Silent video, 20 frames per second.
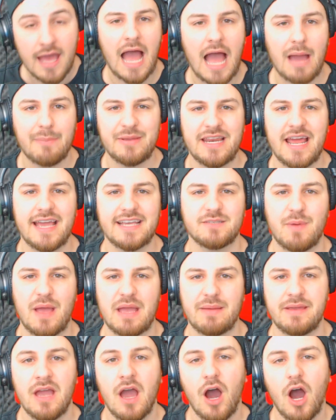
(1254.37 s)
Happy days,
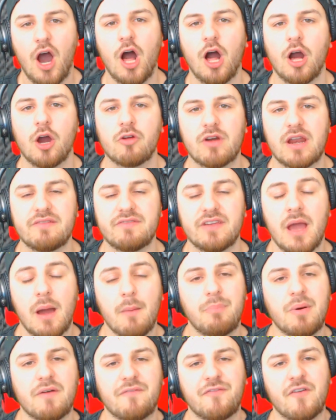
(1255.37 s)
baby. All gravy.
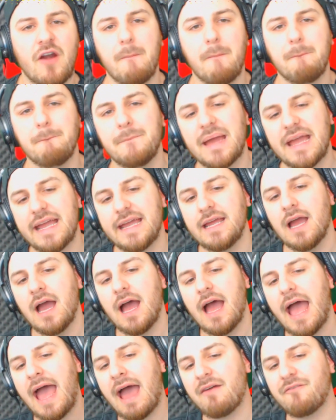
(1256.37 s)
But from me
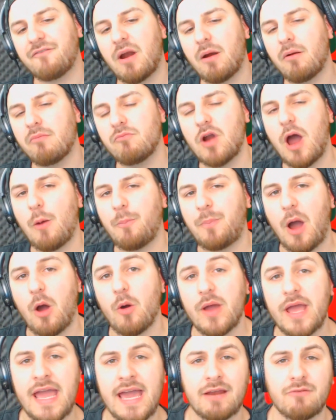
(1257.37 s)
and from
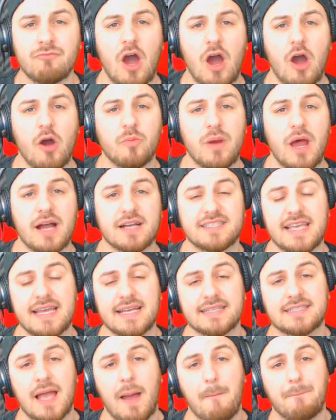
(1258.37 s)
Ropo in Roblox,
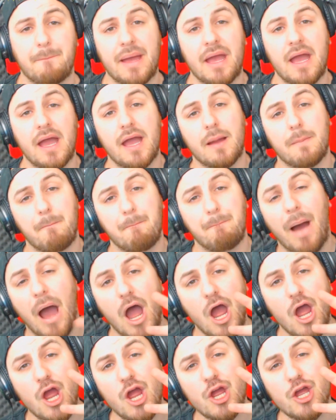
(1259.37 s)
it's a big
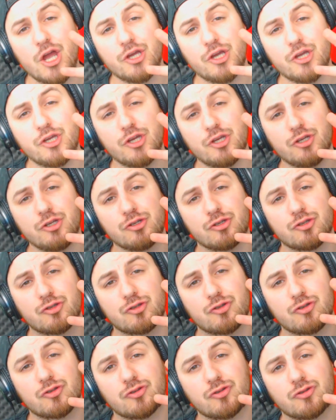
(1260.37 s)

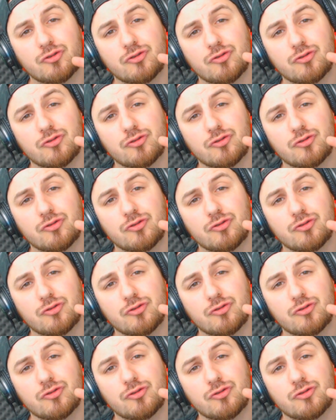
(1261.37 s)
peace.